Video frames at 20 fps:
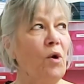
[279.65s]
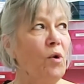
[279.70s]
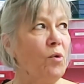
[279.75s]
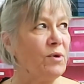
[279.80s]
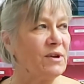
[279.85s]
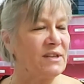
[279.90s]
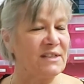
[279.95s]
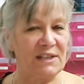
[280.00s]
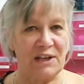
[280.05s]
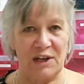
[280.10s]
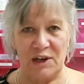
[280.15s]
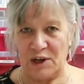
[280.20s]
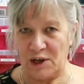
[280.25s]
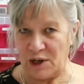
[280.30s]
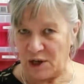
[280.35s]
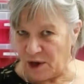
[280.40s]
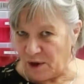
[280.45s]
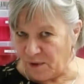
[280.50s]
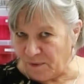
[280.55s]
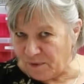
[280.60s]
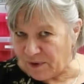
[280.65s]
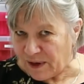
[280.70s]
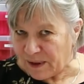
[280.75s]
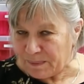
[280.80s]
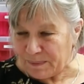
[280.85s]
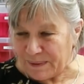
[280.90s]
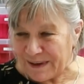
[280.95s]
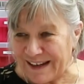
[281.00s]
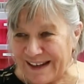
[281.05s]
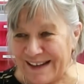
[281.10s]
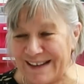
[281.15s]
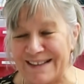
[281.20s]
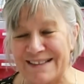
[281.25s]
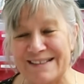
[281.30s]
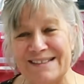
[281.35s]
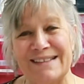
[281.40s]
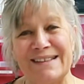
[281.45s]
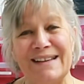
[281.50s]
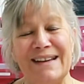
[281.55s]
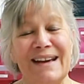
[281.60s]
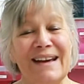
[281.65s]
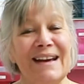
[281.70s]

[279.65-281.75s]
"Oh, it's a lovely place."